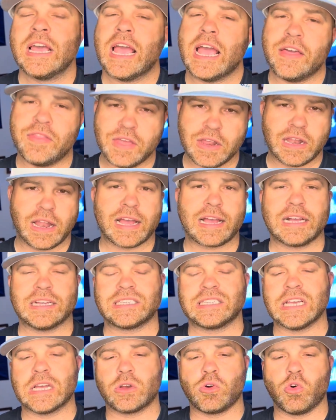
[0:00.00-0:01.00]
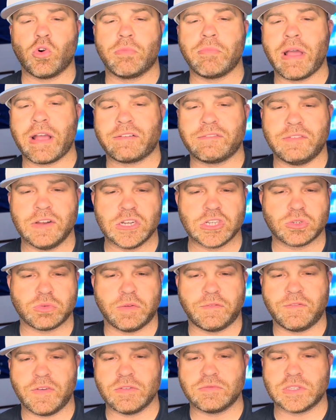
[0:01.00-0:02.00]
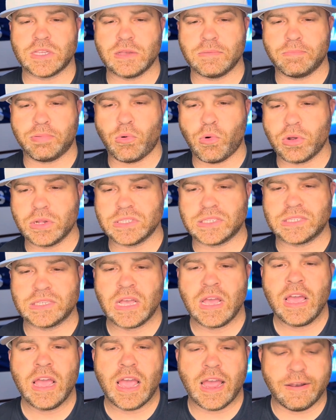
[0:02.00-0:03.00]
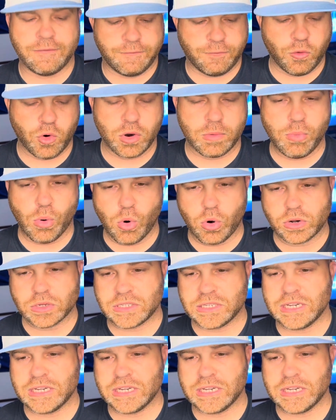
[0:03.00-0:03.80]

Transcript: And then, like I said, Cormac finished with 15 points and 4 boards.